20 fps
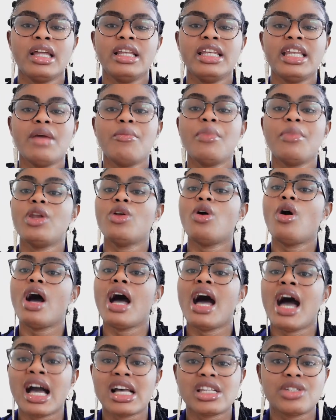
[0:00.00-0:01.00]
They may not
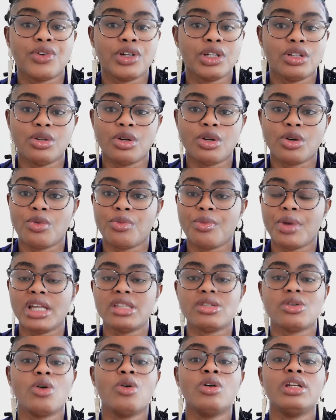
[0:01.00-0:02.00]
ask for the
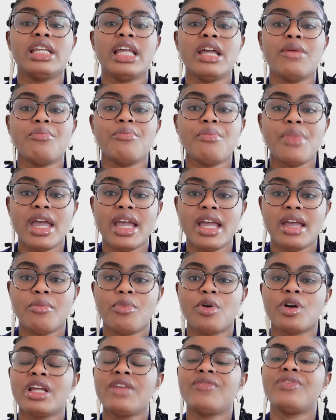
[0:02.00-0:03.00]
document, or they may,
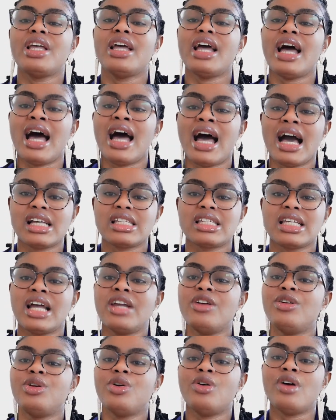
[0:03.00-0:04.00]
but if they ask
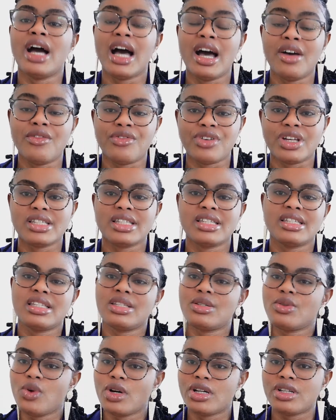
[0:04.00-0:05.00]
and you don't have it,
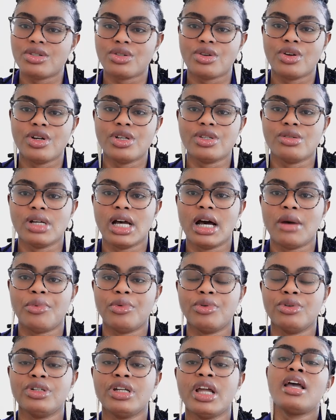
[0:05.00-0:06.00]
this is what is going to
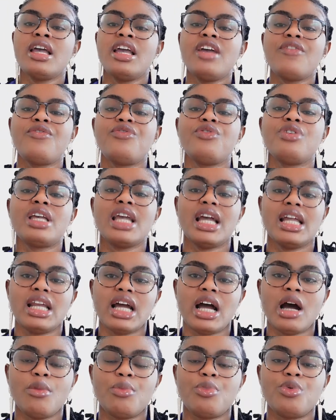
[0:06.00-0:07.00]
happen. If you get
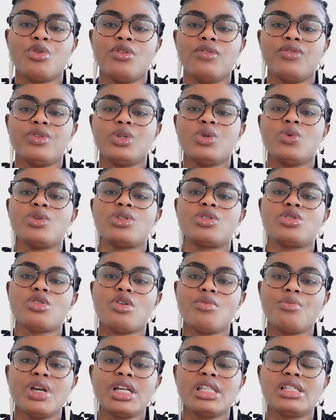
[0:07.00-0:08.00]
approved, you will
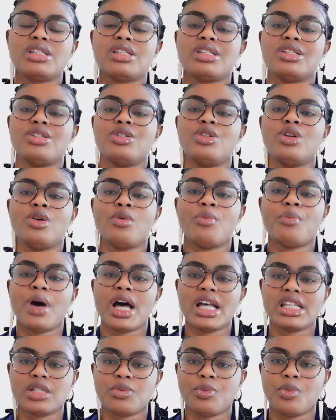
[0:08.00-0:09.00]
submit your
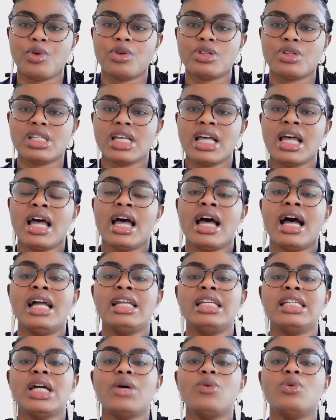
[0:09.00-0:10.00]
passport,
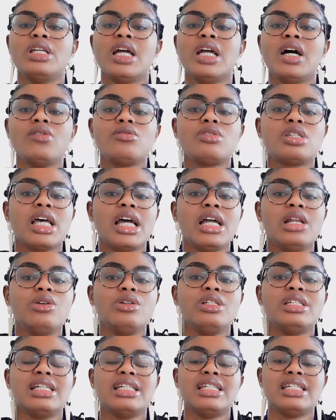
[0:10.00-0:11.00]
and they will now tell
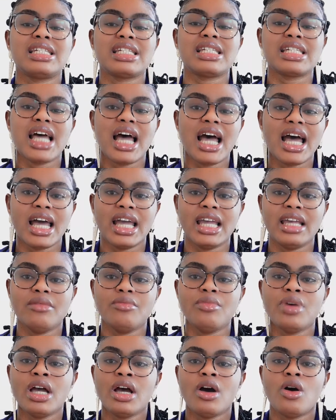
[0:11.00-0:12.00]
you the
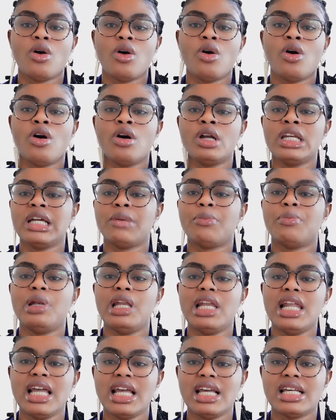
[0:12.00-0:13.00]
time or the
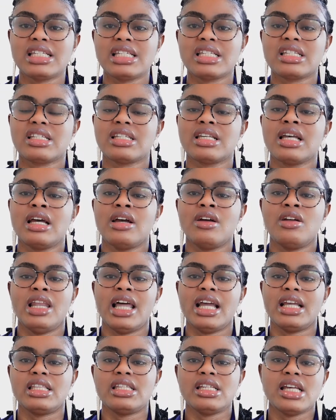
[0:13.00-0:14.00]
place,
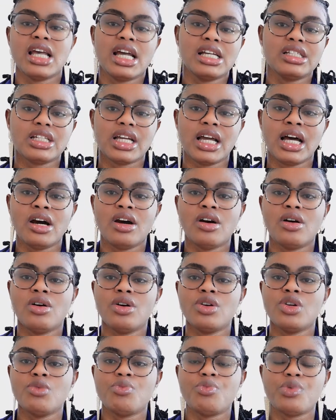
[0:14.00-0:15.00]
like DHL,
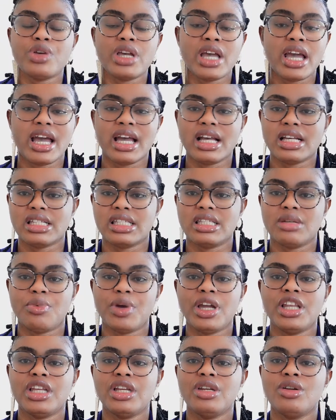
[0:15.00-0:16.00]
UPS,
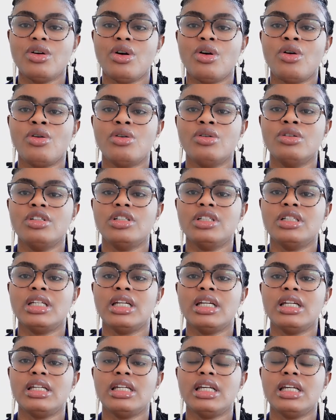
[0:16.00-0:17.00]
depending on
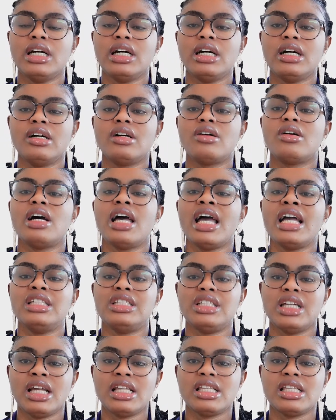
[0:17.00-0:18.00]
the
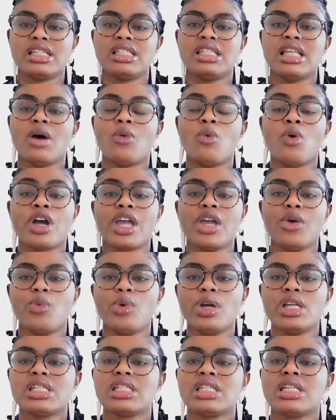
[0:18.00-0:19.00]
agents they are working
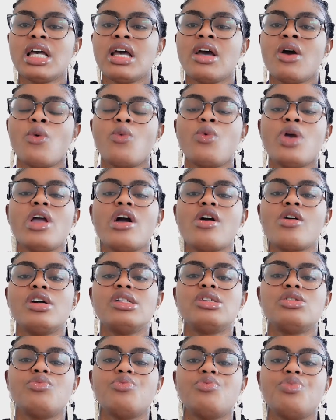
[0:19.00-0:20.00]
with, where you're going
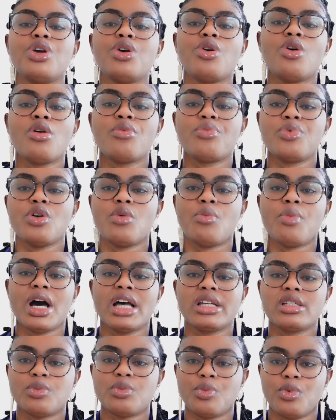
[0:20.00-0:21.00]
to pick up your
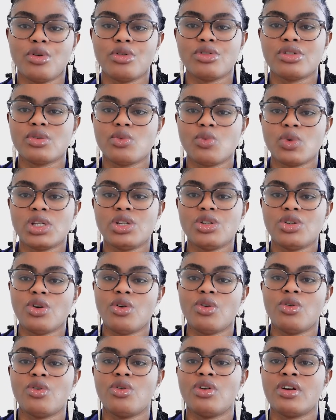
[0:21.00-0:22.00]
passport with
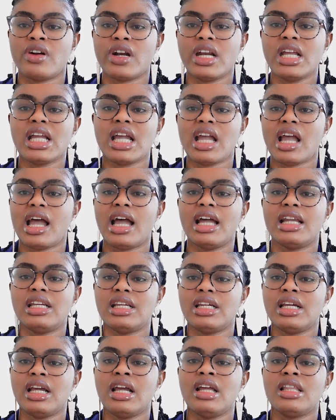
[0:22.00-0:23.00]
your green card,
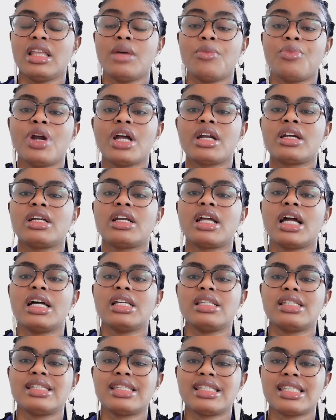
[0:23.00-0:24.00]
temporary green
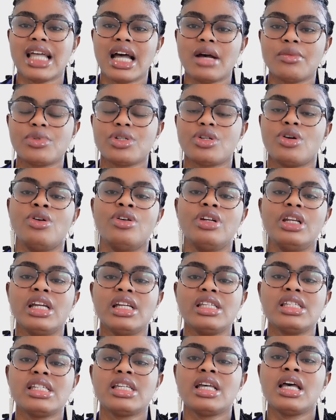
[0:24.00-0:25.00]
card stamped on
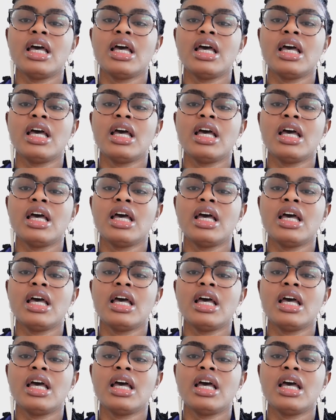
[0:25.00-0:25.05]
it.